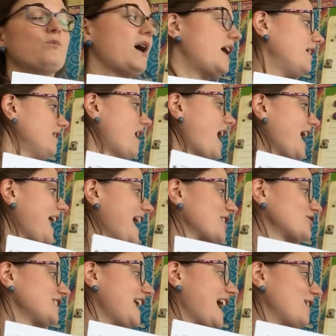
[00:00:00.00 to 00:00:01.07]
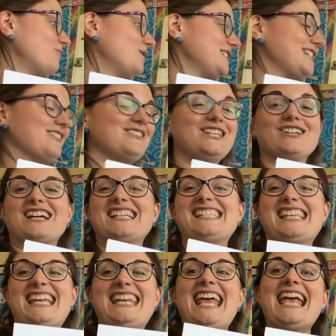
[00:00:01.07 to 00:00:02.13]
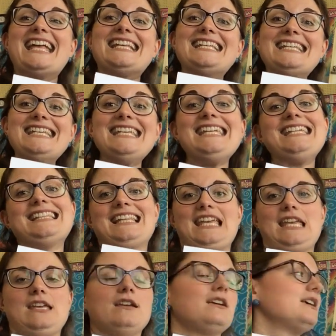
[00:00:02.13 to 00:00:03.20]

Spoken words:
Well, I actually had one down here. I said neatly.